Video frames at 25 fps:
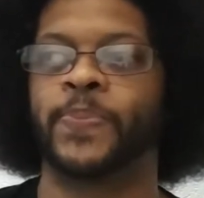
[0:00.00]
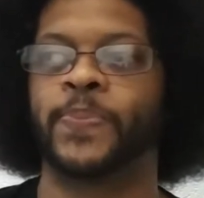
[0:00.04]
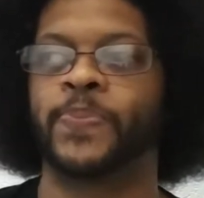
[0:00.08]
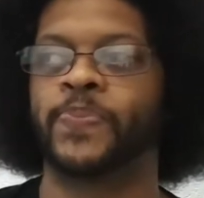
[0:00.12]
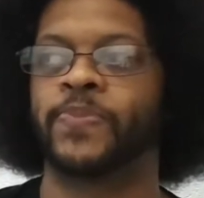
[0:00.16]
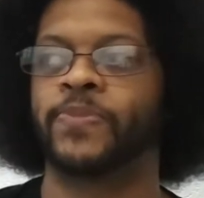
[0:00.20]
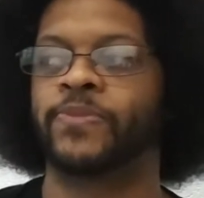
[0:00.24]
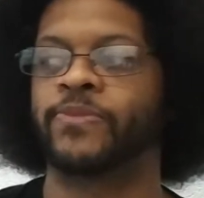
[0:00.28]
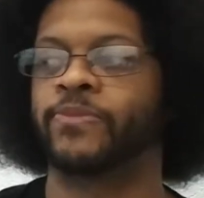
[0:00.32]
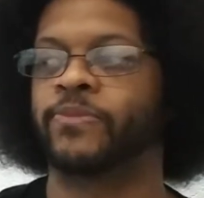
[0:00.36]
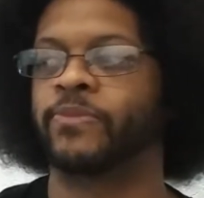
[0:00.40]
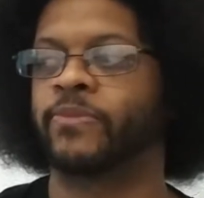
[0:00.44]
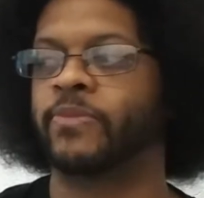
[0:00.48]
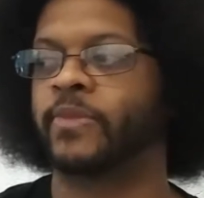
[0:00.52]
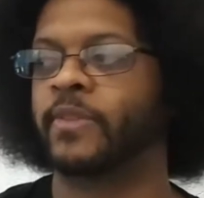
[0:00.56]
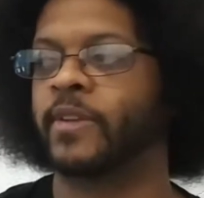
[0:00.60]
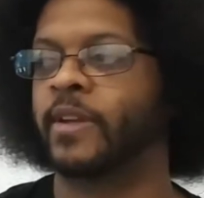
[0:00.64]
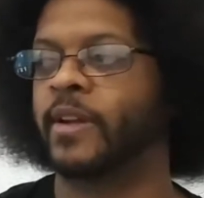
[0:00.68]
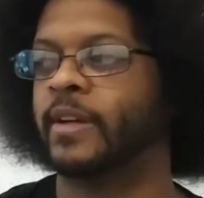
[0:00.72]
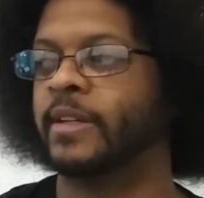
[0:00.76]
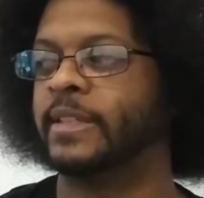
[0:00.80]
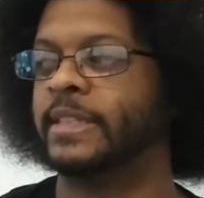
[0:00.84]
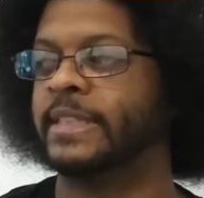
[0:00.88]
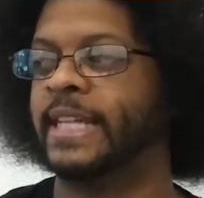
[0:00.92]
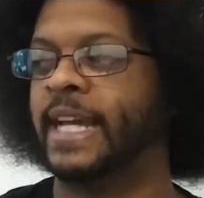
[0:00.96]
So,
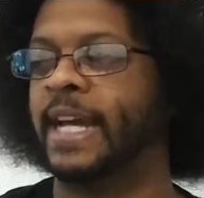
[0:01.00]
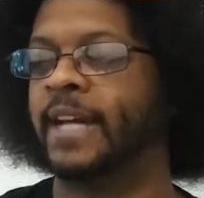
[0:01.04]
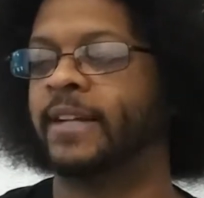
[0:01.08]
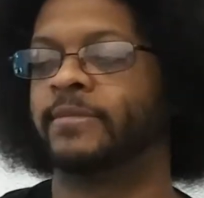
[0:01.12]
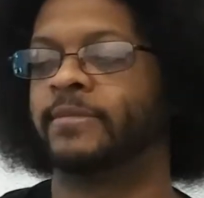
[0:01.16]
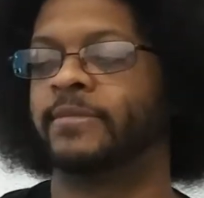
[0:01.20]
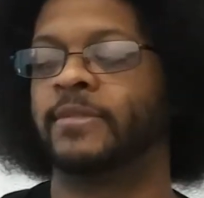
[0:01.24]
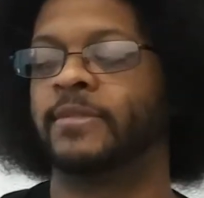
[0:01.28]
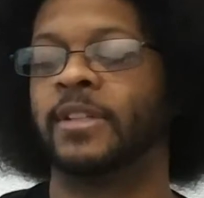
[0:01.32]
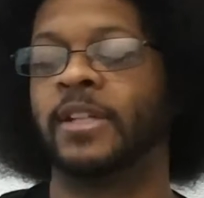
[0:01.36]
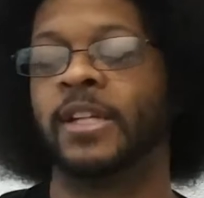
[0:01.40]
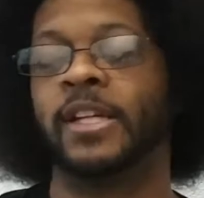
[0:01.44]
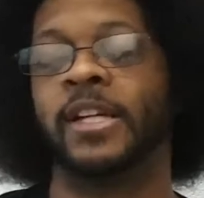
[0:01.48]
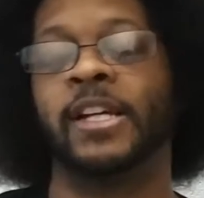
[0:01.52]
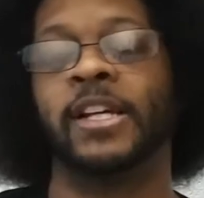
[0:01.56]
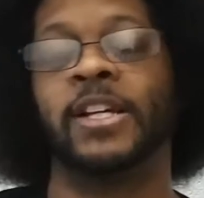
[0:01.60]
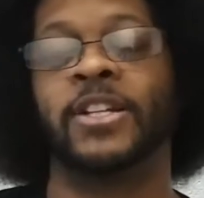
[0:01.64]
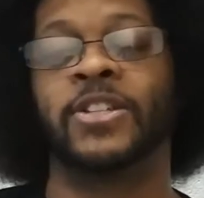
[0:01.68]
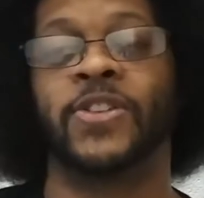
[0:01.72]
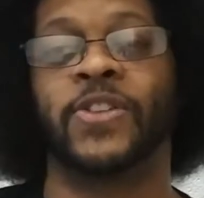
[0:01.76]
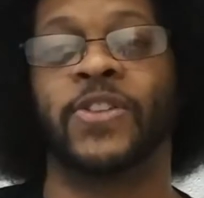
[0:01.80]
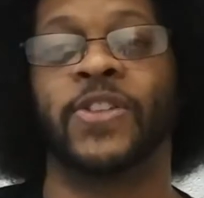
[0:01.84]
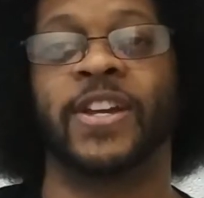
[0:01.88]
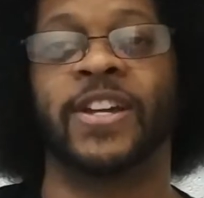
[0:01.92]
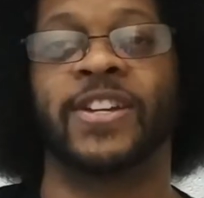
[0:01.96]
yeah.
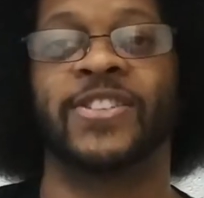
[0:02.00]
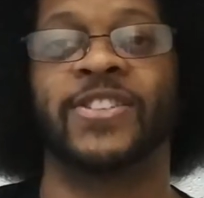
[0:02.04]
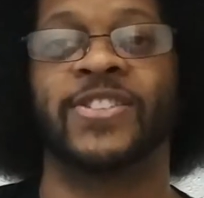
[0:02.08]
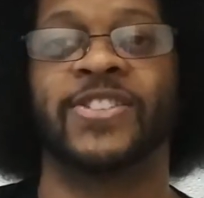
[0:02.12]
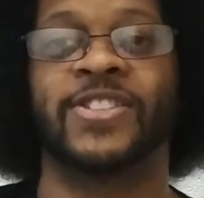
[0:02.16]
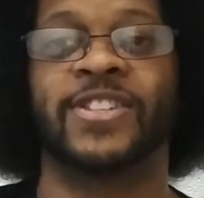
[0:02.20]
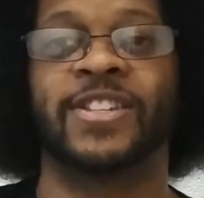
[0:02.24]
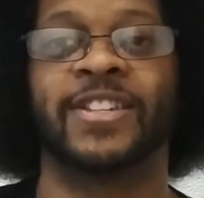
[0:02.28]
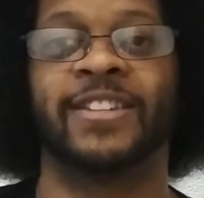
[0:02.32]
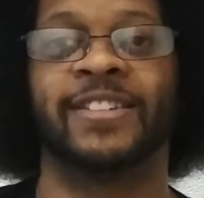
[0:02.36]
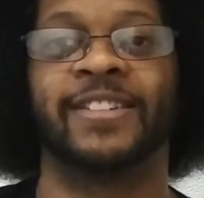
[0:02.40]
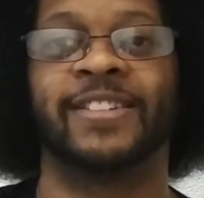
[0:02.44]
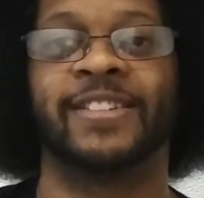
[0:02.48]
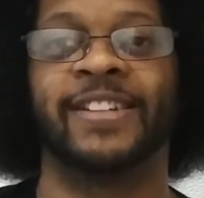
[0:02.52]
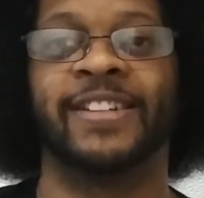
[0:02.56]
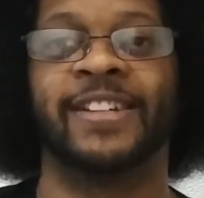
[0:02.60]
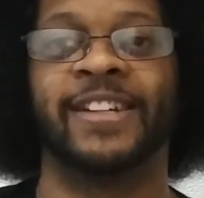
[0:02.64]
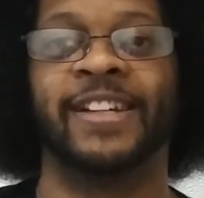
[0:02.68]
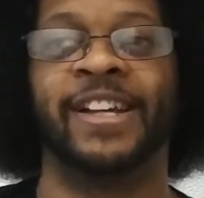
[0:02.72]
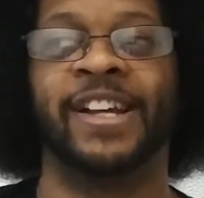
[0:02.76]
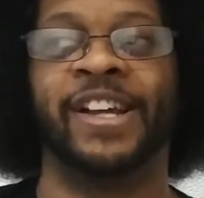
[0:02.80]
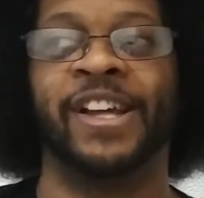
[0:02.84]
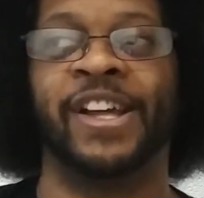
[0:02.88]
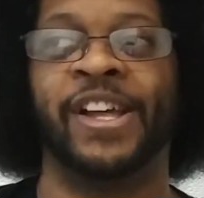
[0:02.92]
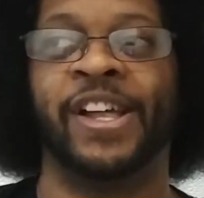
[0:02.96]
So
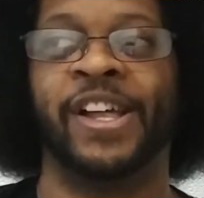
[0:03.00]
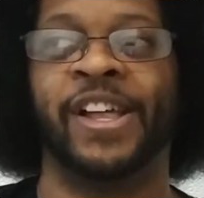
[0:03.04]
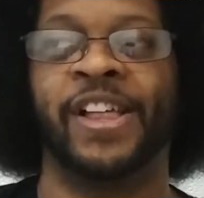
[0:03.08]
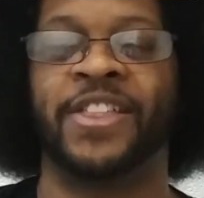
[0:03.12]
there's